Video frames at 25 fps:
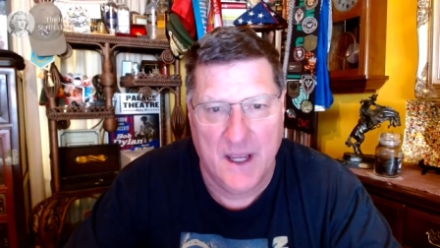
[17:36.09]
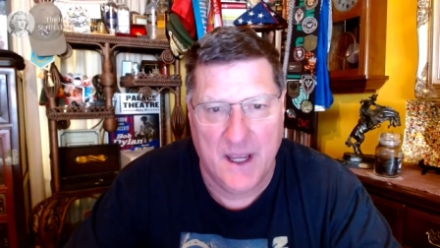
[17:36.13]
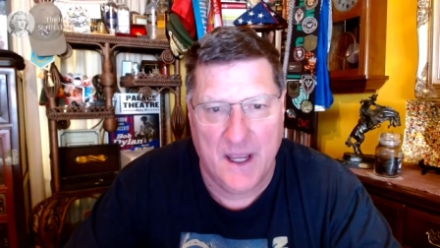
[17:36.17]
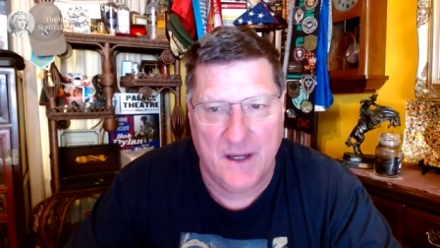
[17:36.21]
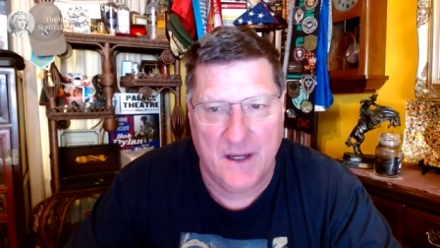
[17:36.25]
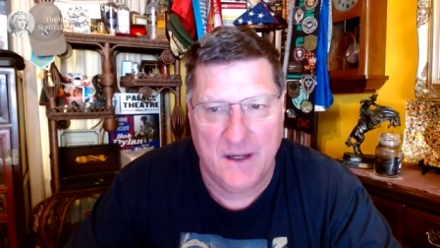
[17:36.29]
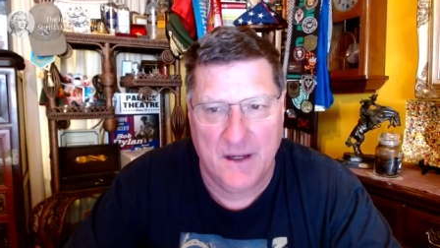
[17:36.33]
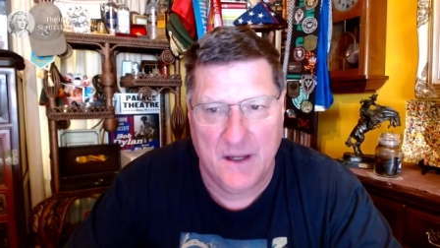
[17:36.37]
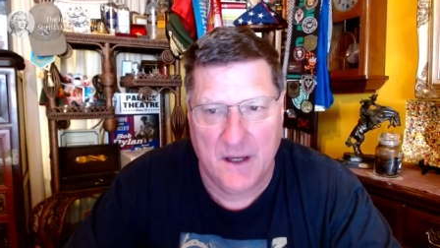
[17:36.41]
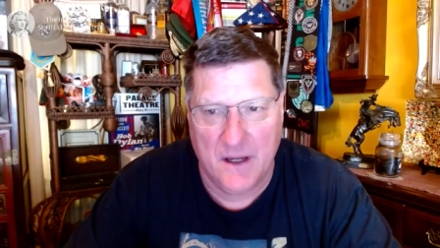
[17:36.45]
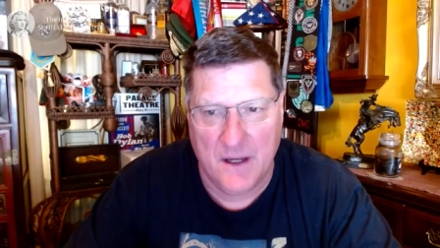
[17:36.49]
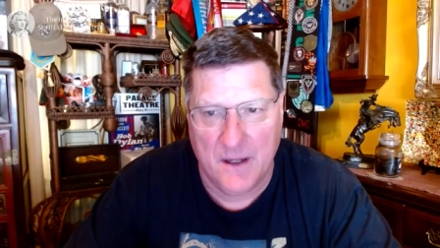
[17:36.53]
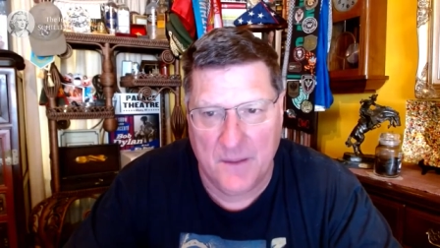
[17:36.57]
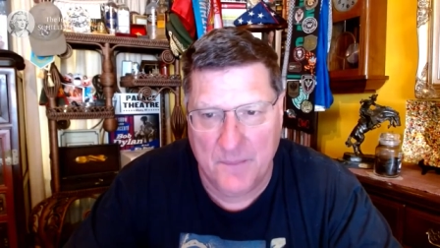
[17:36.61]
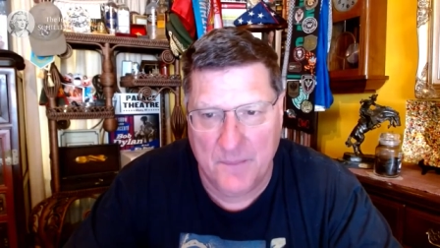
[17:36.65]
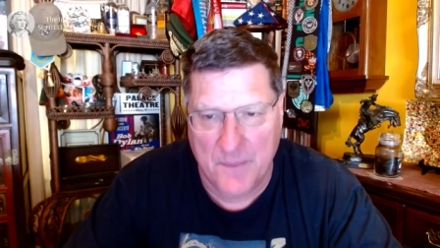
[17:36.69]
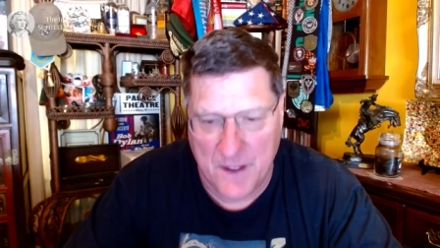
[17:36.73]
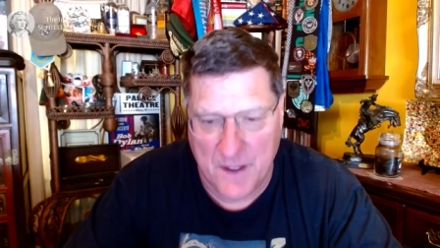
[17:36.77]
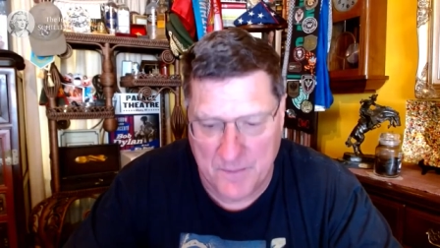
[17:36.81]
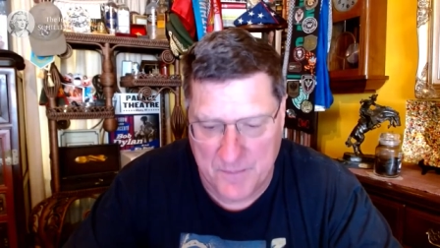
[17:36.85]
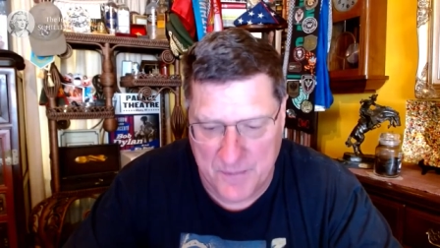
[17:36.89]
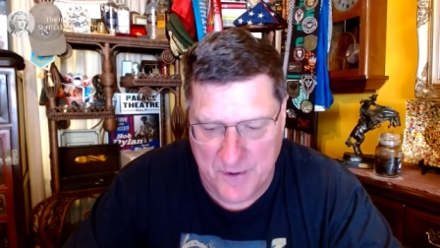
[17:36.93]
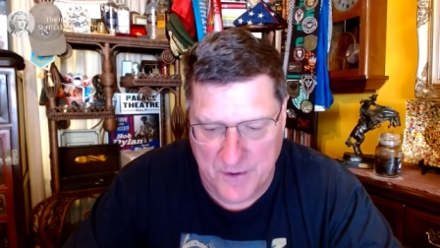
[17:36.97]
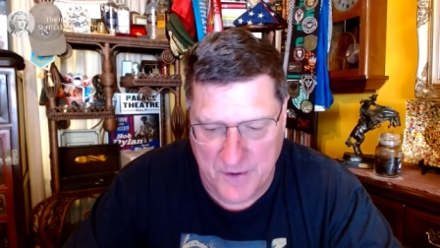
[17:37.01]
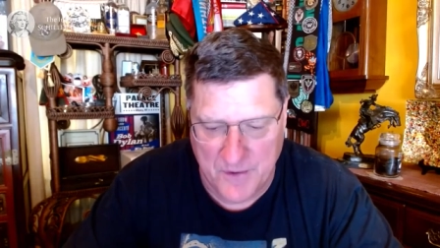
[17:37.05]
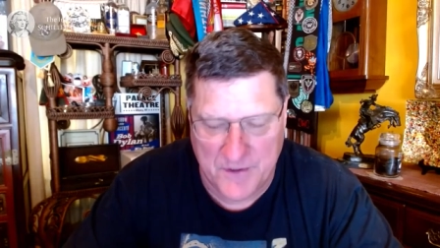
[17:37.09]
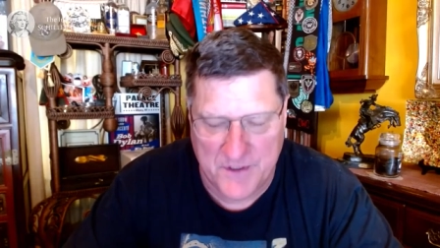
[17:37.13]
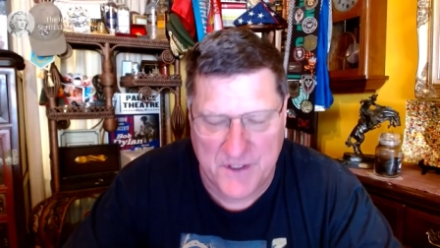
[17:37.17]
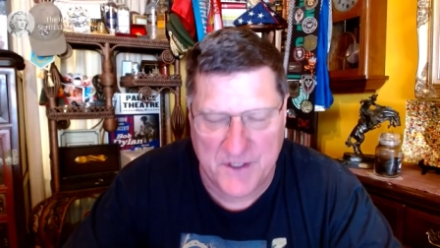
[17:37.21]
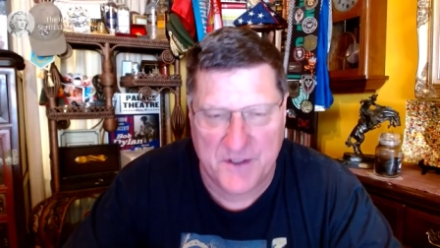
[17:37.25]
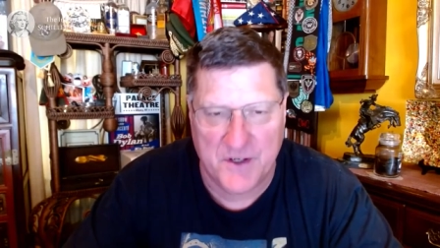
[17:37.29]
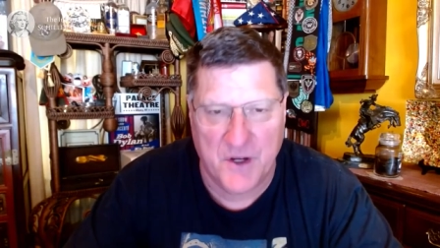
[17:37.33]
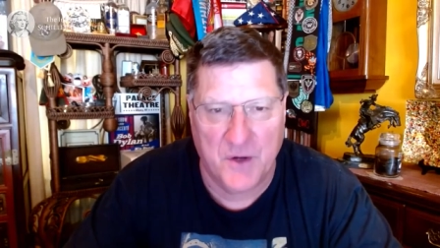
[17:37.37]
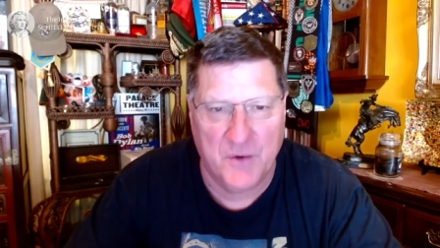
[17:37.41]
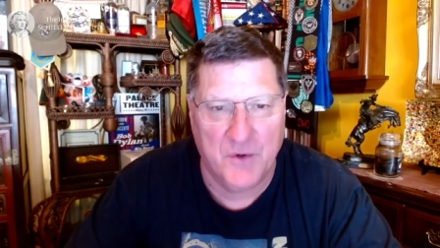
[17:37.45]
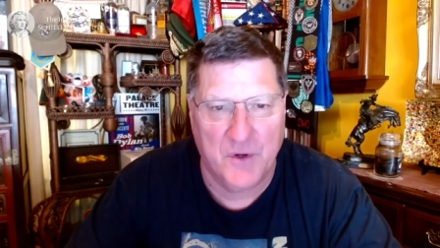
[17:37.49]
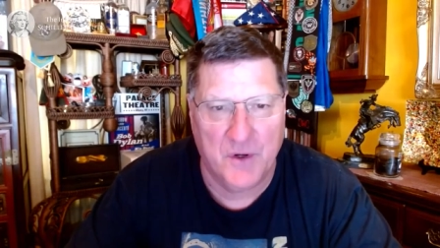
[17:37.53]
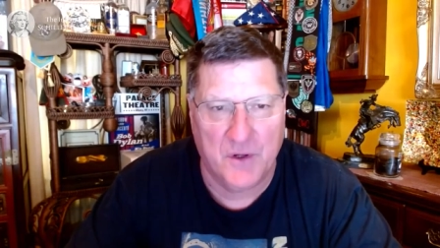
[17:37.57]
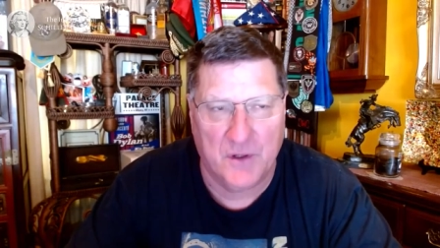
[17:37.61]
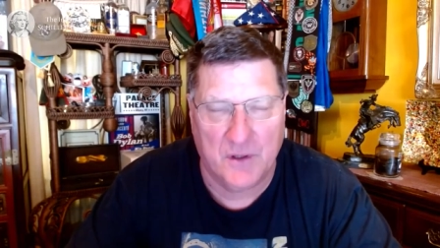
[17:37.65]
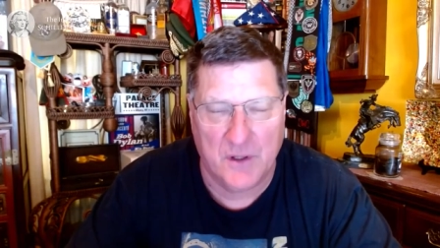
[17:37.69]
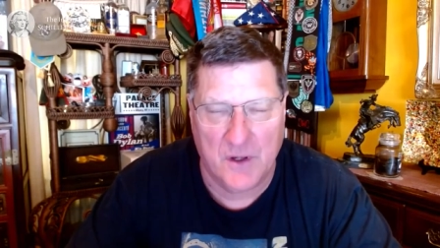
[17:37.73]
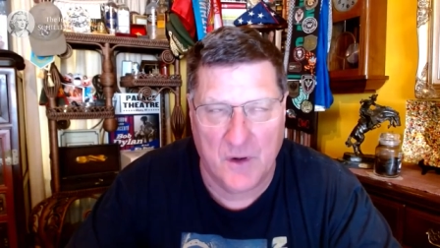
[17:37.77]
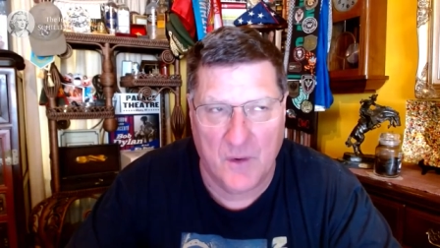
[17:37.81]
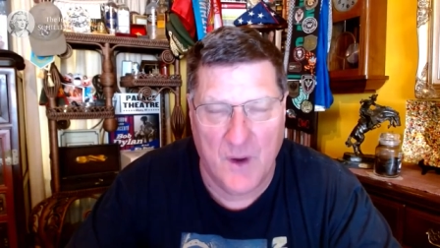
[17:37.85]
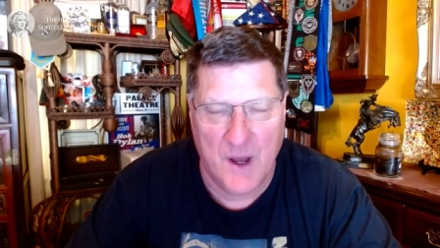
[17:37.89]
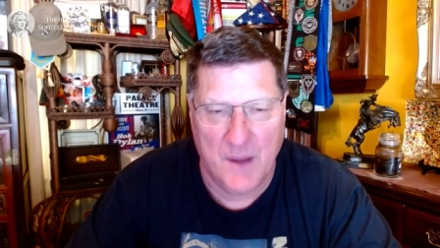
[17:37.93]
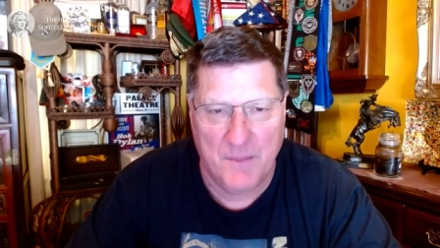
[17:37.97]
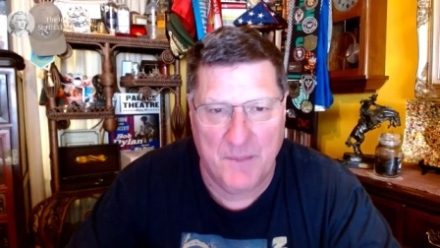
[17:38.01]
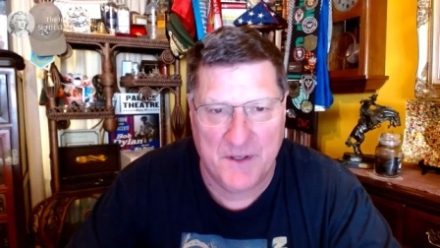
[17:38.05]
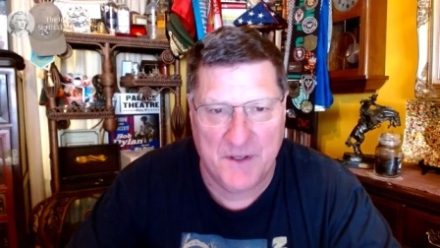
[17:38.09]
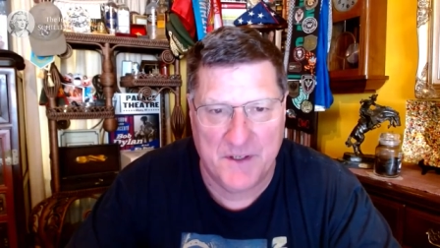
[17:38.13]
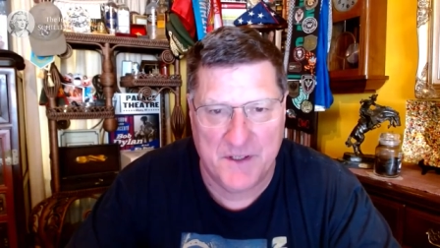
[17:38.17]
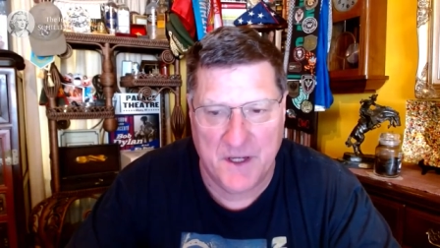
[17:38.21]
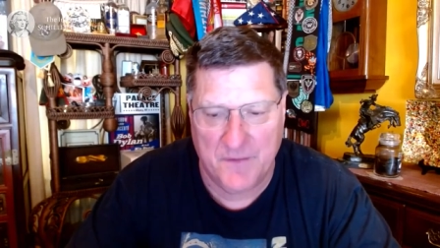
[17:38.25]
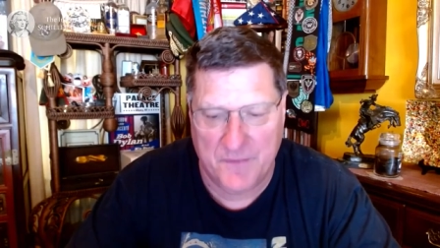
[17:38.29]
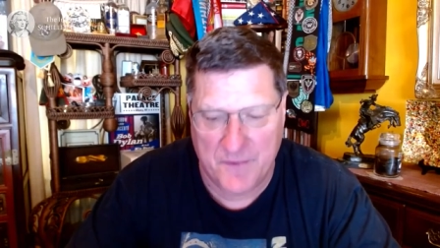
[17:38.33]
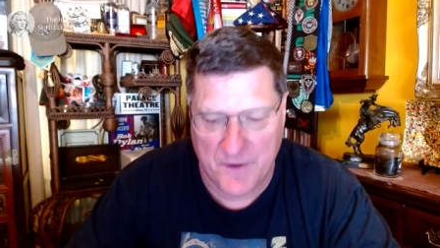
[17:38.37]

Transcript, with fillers: and, uh, and produce its own nuclear weapons.